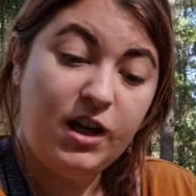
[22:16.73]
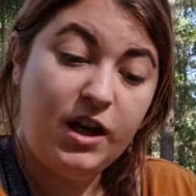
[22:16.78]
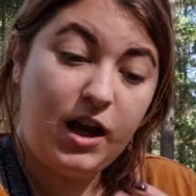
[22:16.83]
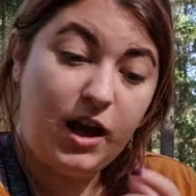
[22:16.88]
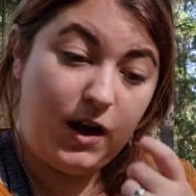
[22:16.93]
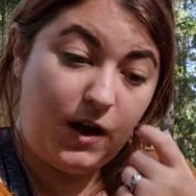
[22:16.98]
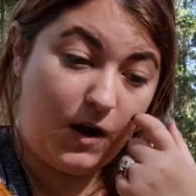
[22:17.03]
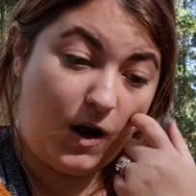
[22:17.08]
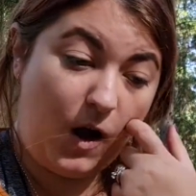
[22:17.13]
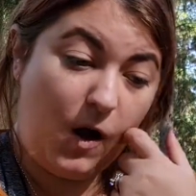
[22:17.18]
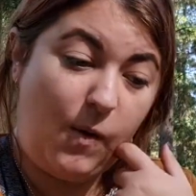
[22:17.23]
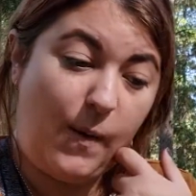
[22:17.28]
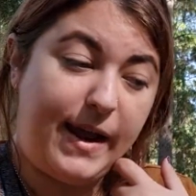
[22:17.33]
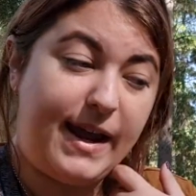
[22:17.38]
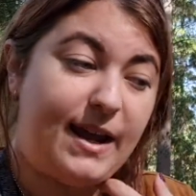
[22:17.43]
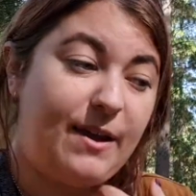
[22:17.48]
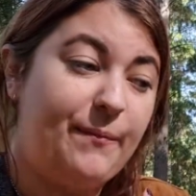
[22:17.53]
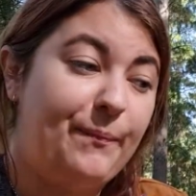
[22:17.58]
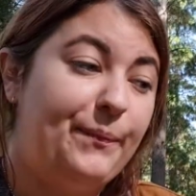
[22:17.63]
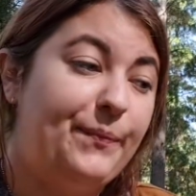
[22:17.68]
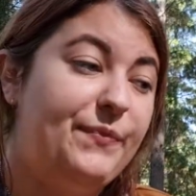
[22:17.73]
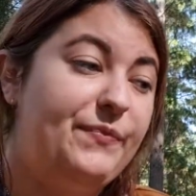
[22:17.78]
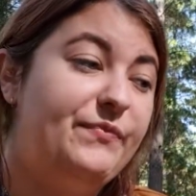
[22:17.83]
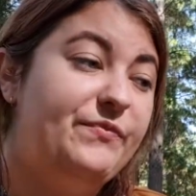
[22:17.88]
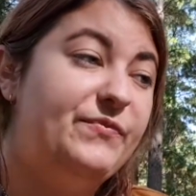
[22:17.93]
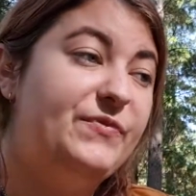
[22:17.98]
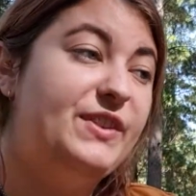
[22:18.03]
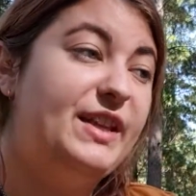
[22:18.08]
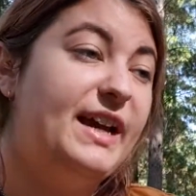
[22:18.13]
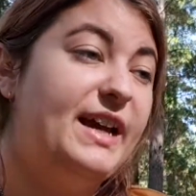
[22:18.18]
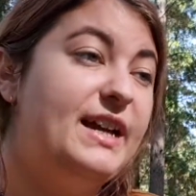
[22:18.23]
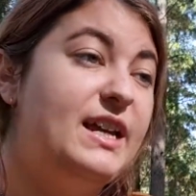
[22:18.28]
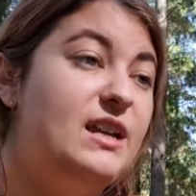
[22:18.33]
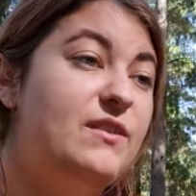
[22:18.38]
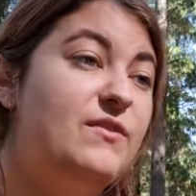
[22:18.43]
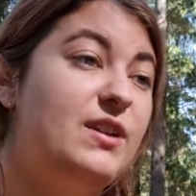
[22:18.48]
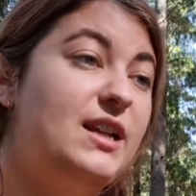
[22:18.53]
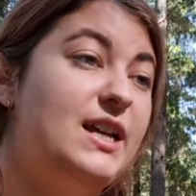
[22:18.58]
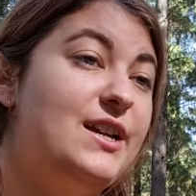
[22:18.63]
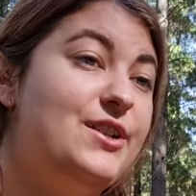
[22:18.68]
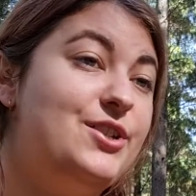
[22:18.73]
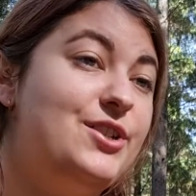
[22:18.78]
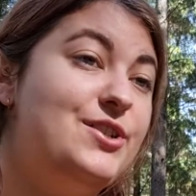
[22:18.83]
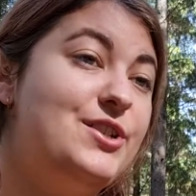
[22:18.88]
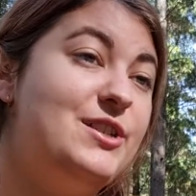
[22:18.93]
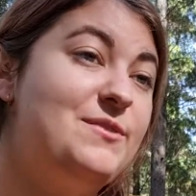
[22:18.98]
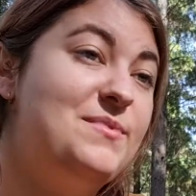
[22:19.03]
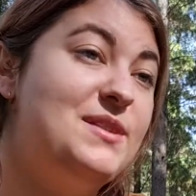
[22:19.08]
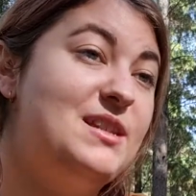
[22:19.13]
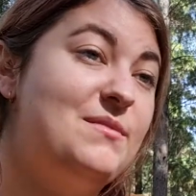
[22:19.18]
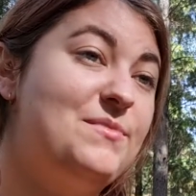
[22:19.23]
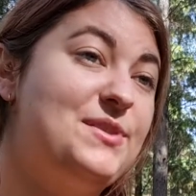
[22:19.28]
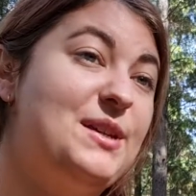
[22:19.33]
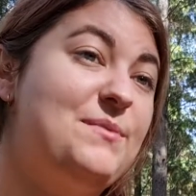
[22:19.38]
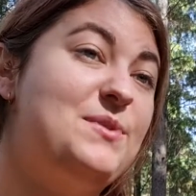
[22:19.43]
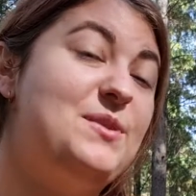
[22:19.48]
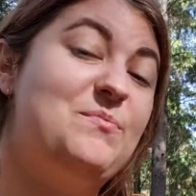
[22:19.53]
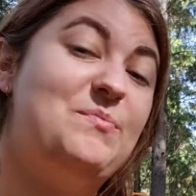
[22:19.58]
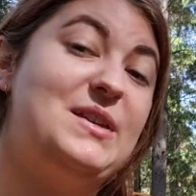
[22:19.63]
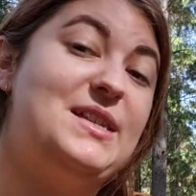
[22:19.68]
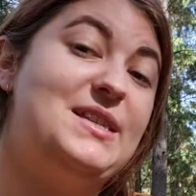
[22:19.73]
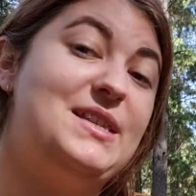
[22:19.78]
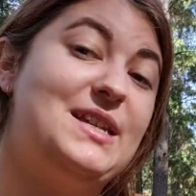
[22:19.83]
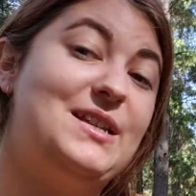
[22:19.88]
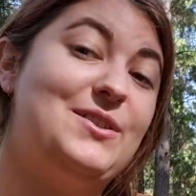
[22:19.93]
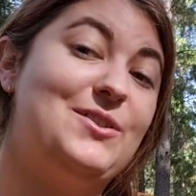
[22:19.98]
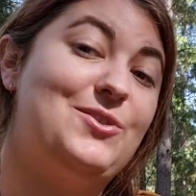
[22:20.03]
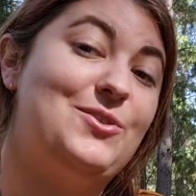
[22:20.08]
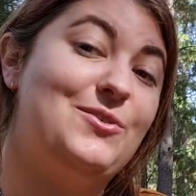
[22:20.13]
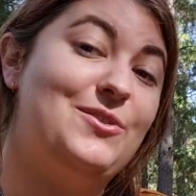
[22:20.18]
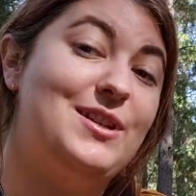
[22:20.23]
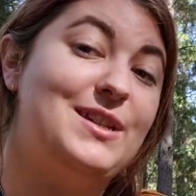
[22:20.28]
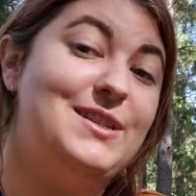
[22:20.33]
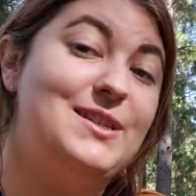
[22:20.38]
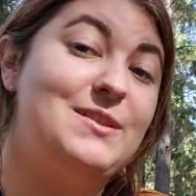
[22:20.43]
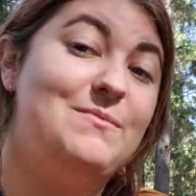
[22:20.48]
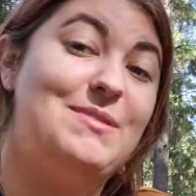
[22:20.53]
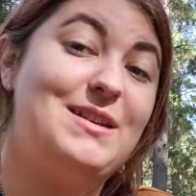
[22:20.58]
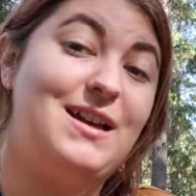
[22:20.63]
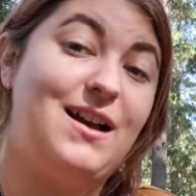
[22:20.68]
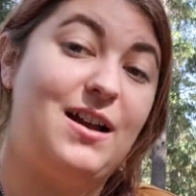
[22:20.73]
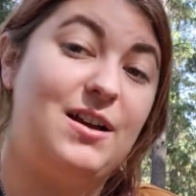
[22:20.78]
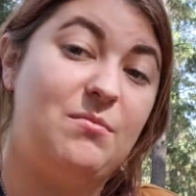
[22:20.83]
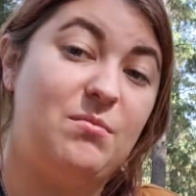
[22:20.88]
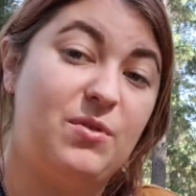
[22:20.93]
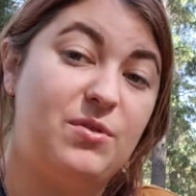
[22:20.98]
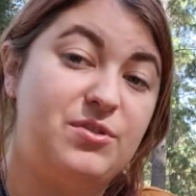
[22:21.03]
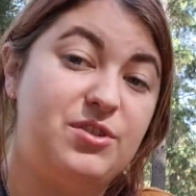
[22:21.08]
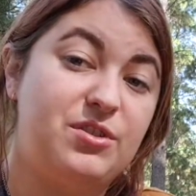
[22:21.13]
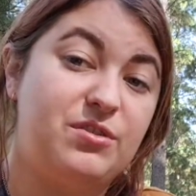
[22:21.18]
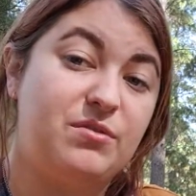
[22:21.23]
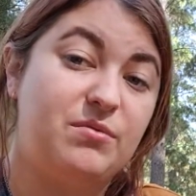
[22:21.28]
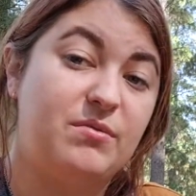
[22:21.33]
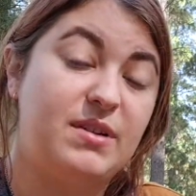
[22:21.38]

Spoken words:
knowing that in relationships, sometimes the best thing to do is to be unemotional.